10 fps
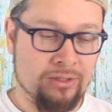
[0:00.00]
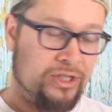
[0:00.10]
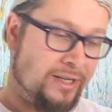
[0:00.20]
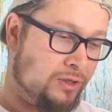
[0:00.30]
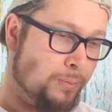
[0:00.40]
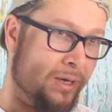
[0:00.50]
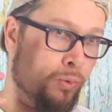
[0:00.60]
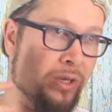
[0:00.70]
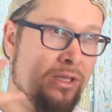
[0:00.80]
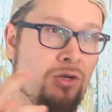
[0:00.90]
to chat to me
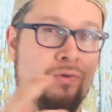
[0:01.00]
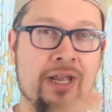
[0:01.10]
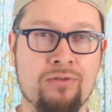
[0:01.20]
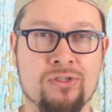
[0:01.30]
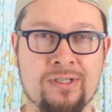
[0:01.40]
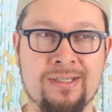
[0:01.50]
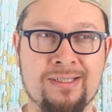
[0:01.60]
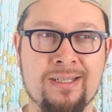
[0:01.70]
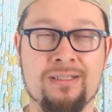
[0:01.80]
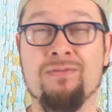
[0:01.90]
whether you're interested
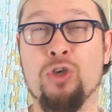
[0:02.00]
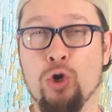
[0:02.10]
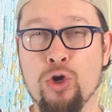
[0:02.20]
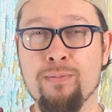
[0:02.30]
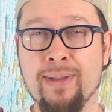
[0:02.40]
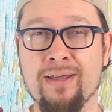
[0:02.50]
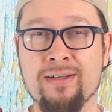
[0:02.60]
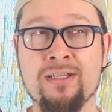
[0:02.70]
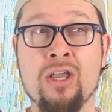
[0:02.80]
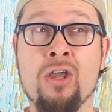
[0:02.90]
in this. Have you heard about
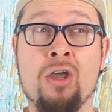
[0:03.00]
it?